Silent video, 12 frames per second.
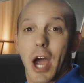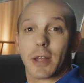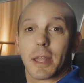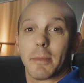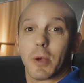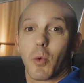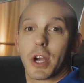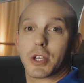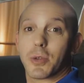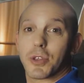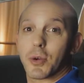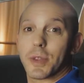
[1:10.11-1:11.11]
Now let me walk
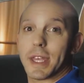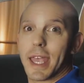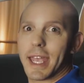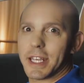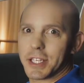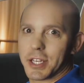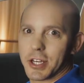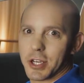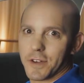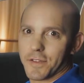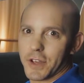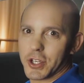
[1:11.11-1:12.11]
you through the
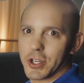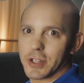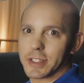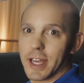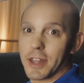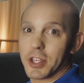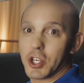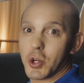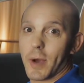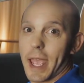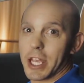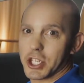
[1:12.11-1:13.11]
interior features on the
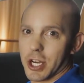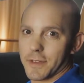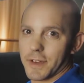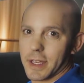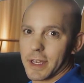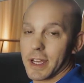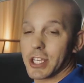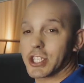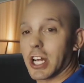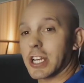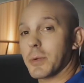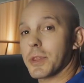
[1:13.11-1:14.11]
new HR-V,
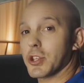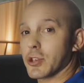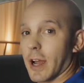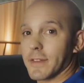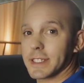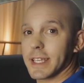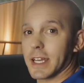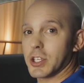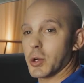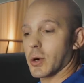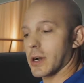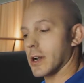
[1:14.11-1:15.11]
starting with the driver's
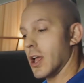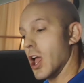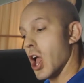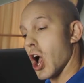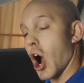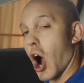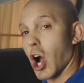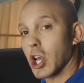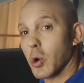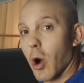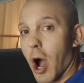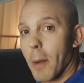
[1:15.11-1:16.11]
side door.
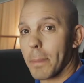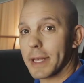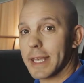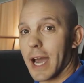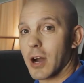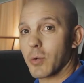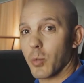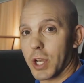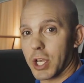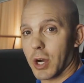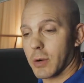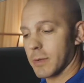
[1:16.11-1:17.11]
Auto up and down
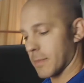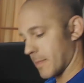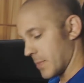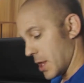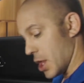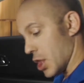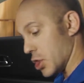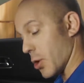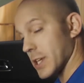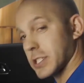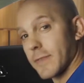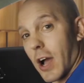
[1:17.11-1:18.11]
window.
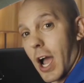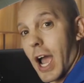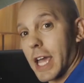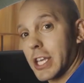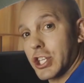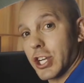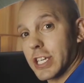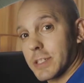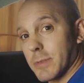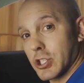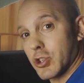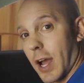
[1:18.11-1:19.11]
You also have a height
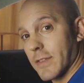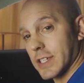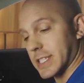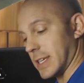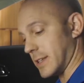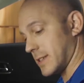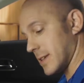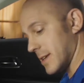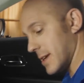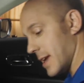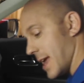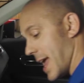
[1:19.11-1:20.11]
adjustable driver's seat
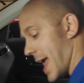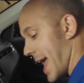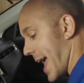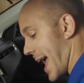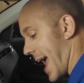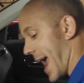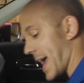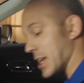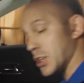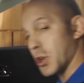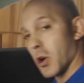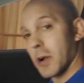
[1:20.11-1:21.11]
and
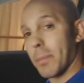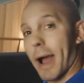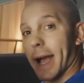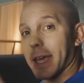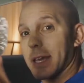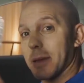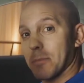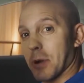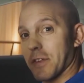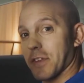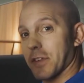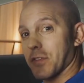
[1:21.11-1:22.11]
a door pocket
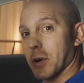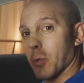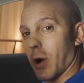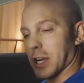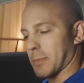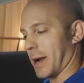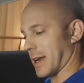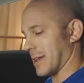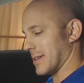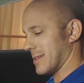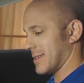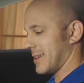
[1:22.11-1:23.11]
perfect for a water
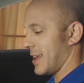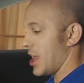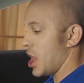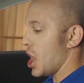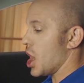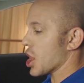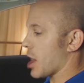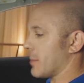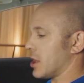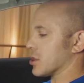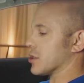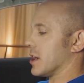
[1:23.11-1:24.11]
bottle.
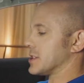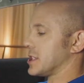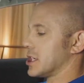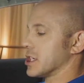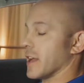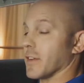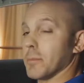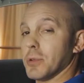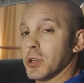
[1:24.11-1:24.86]
Coming across here, you have a